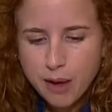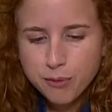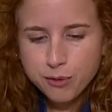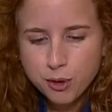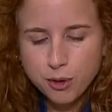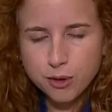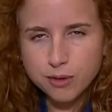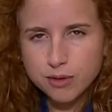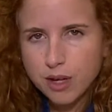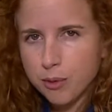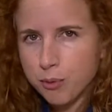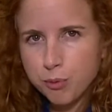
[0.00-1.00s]
After
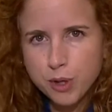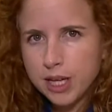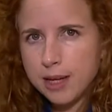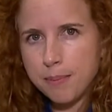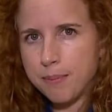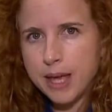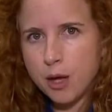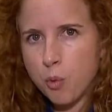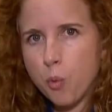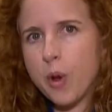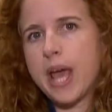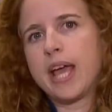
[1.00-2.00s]
a really big
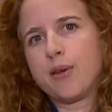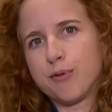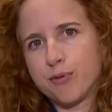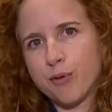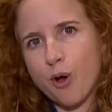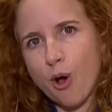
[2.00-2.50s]
wave